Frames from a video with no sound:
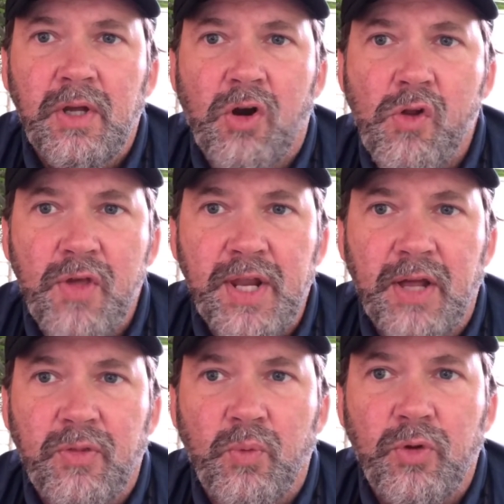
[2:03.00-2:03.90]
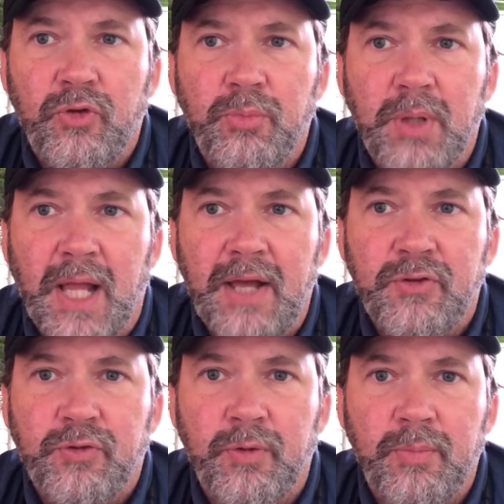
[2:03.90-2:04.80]
Are they not the ones who
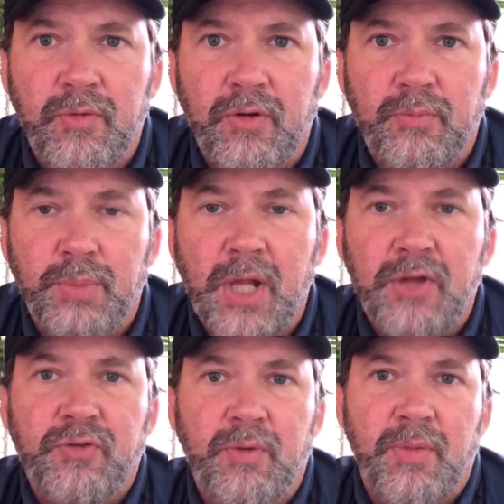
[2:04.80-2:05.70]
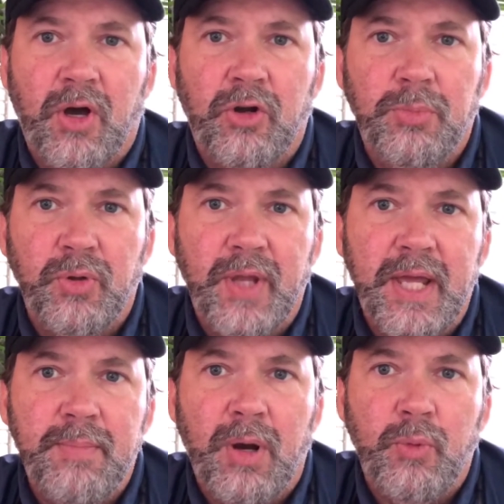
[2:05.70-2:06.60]
blaspheme the honorable
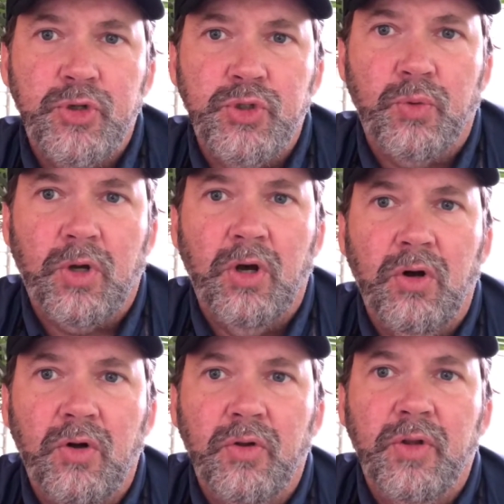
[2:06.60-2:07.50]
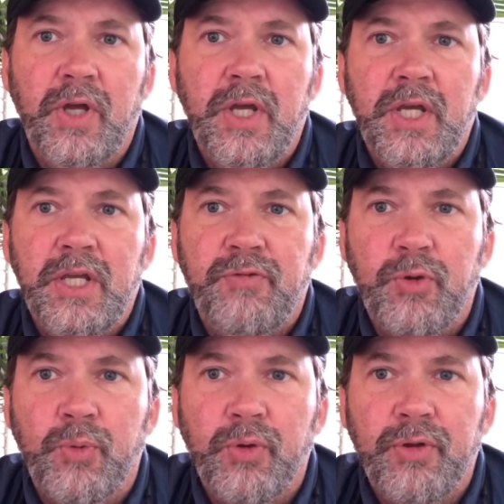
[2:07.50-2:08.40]
name by which you are called? If
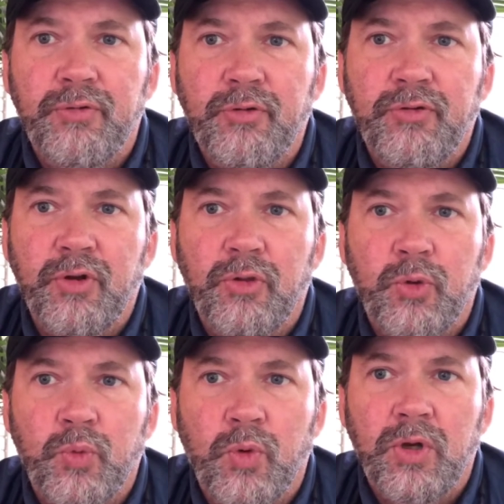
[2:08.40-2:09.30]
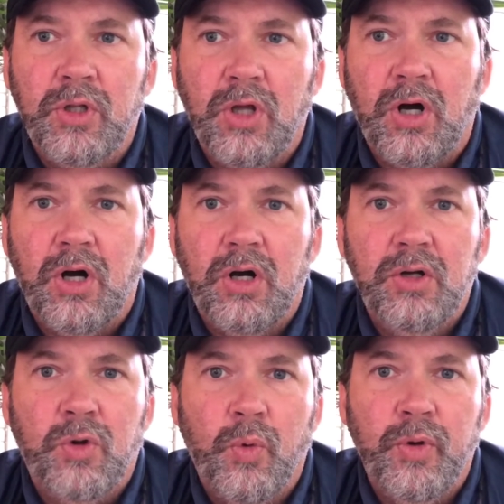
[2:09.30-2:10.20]
you really fulfill the royal law
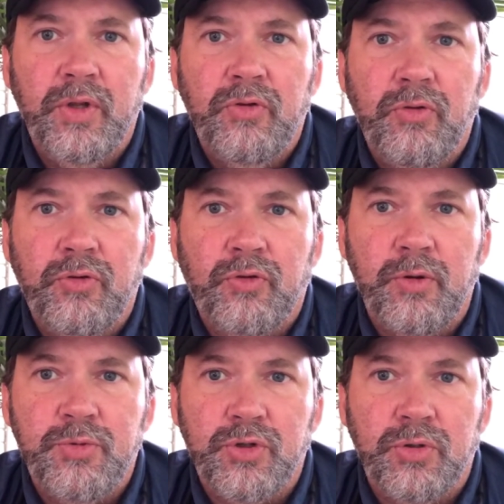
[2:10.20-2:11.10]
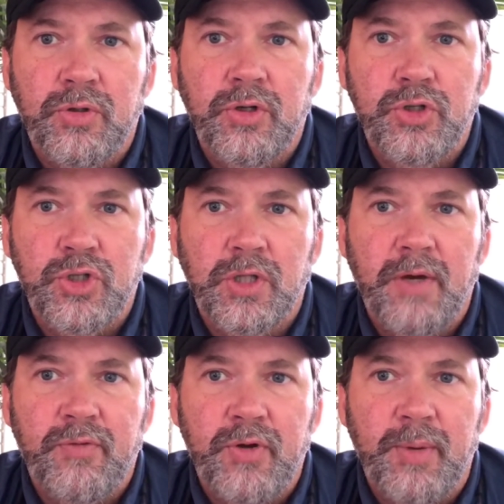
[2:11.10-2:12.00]
according to the scripture, you shall
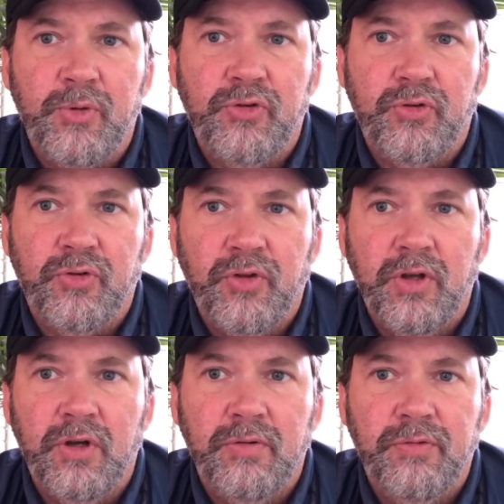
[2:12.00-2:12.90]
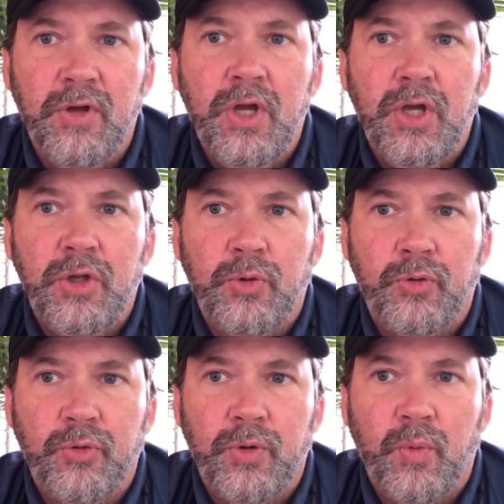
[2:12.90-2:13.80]
love your neighbors yourself, you are
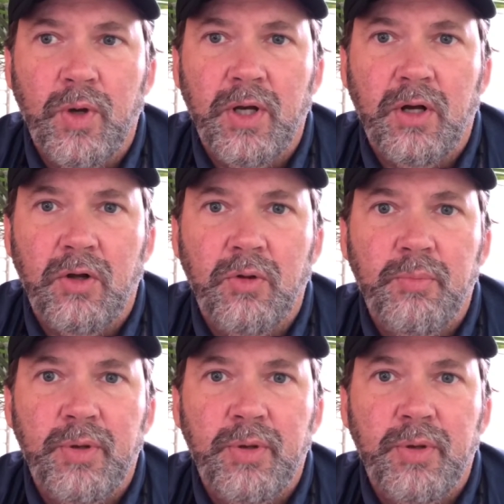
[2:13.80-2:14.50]
doing well.